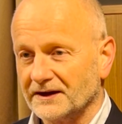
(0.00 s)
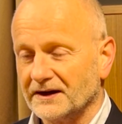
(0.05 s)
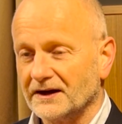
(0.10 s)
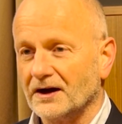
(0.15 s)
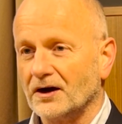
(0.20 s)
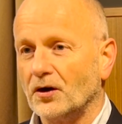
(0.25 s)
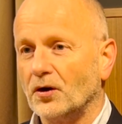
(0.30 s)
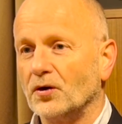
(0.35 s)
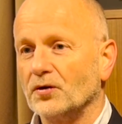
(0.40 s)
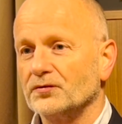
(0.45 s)

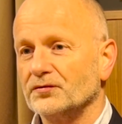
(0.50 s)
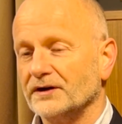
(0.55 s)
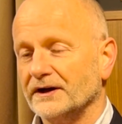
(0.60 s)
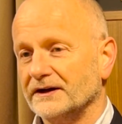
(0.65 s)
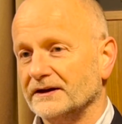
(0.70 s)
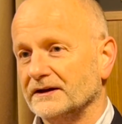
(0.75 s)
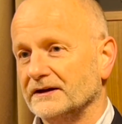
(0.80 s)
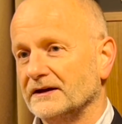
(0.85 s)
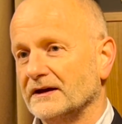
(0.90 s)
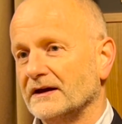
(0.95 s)
They are
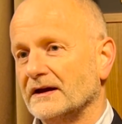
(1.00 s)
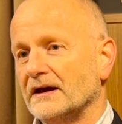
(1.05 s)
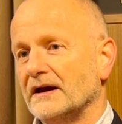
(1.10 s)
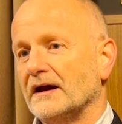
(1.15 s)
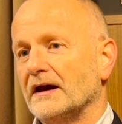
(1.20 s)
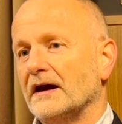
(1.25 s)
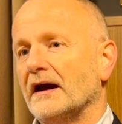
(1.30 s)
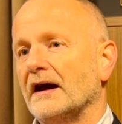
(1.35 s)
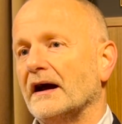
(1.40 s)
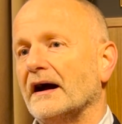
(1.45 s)
already
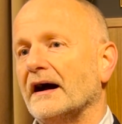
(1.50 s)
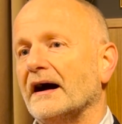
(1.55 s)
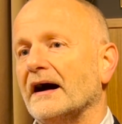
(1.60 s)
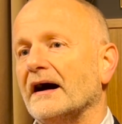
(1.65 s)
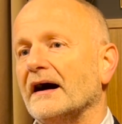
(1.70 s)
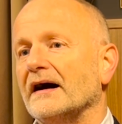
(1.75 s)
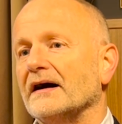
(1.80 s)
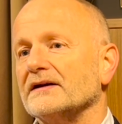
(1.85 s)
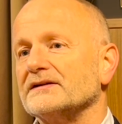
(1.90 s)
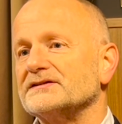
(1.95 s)

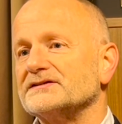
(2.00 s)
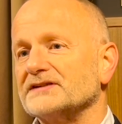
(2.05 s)
uh,